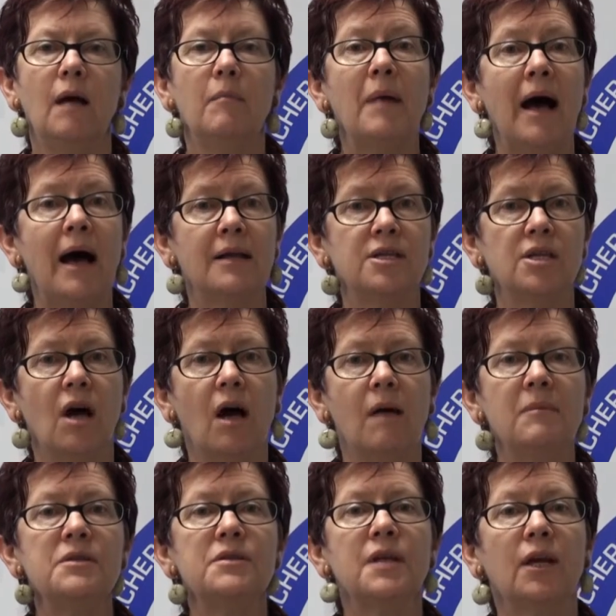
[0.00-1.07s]

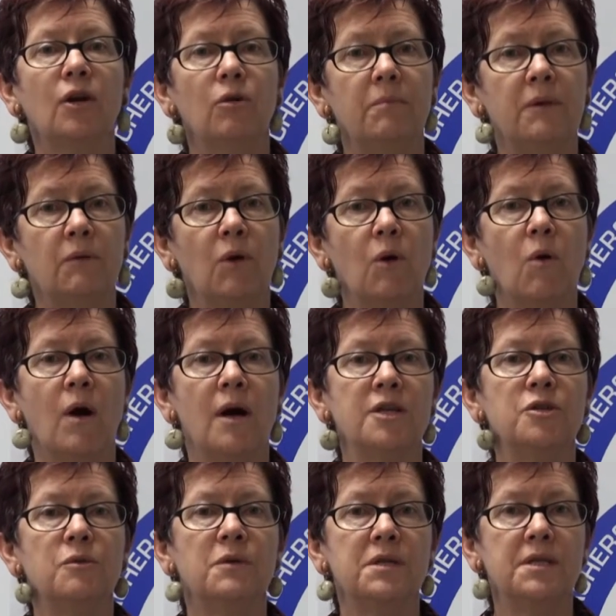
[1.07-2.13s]
Part-timers cannot be
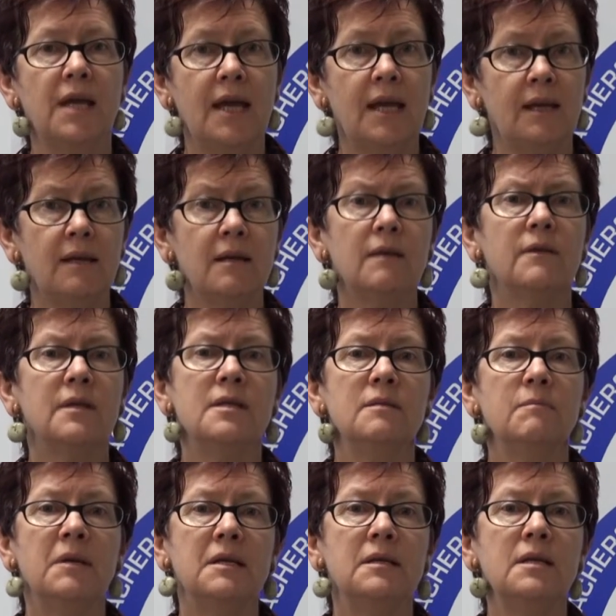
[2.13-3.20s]
required to attend
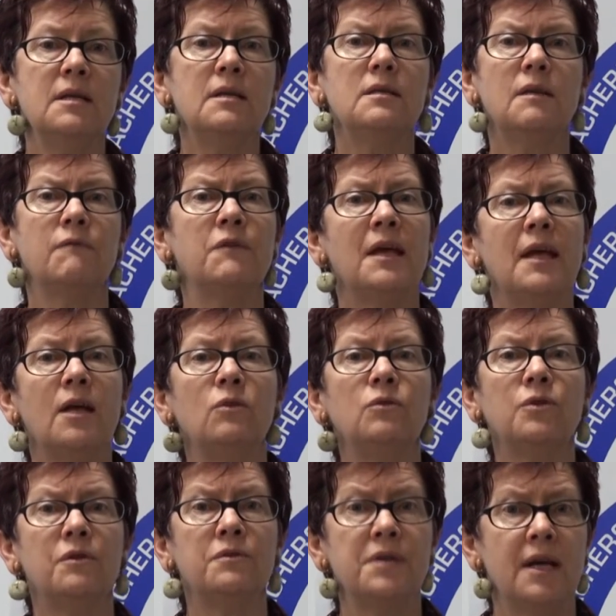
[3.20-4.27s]
these meetings if they're
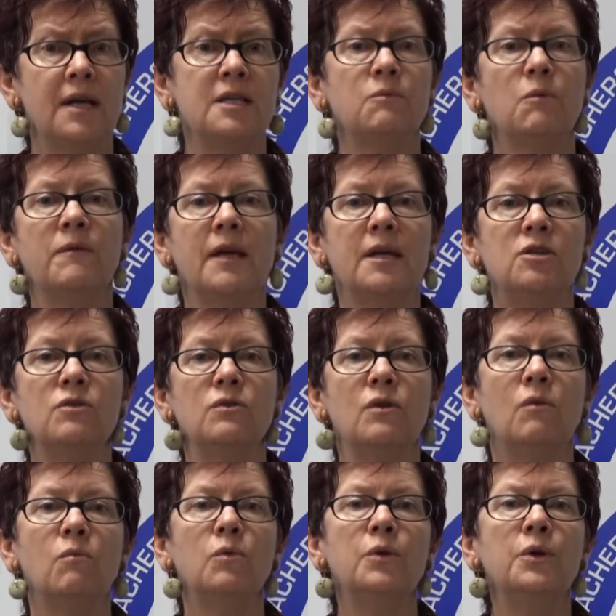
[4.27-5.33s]
held on days when they do
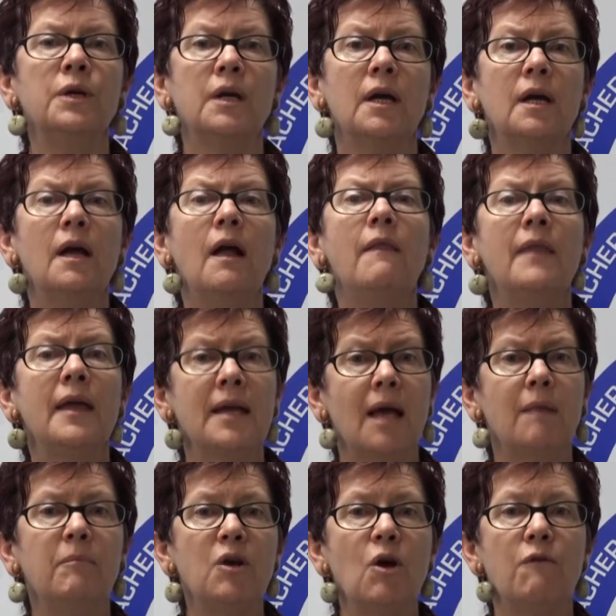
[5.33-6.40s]
not work. They
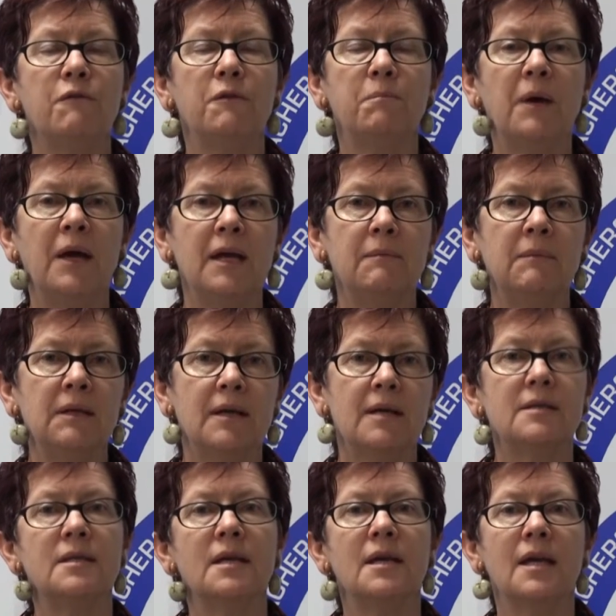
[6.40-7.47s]
can be offered payment,
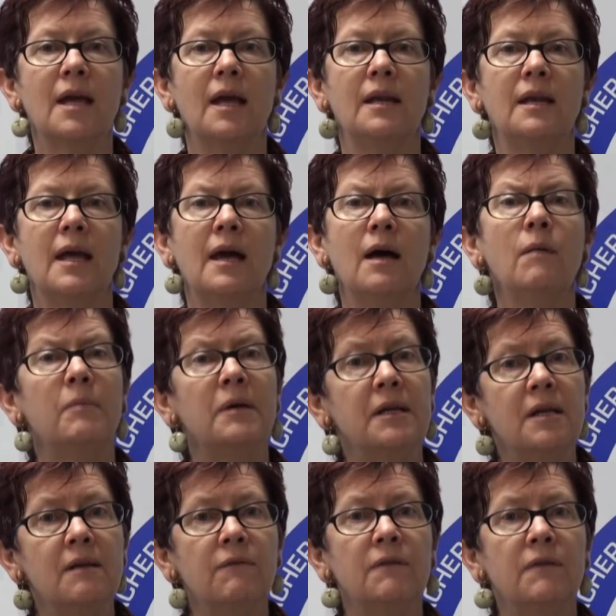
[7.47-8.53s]
as they can now, but
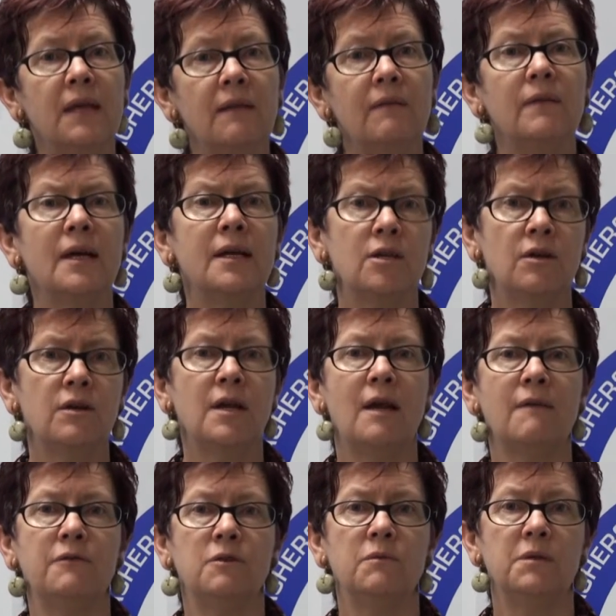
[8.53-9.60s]
even then they don't
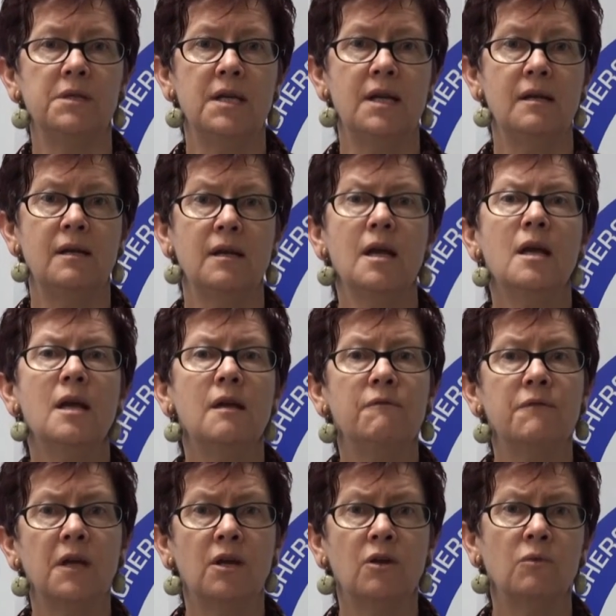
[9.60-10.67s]
have to attend
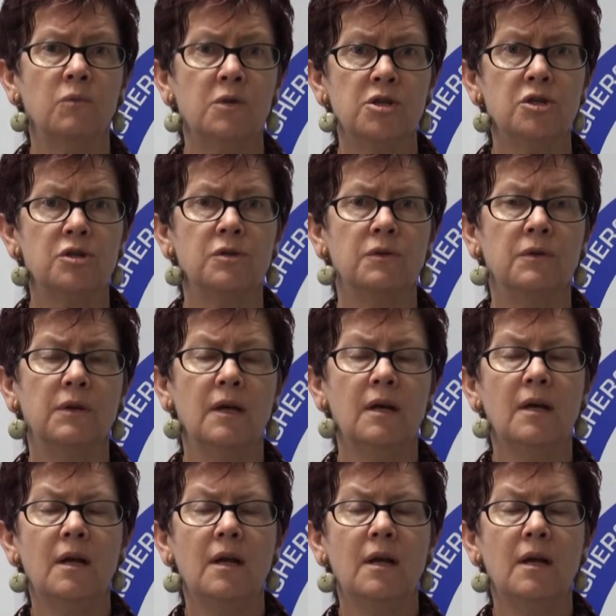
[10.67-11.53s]
if they don't wish to.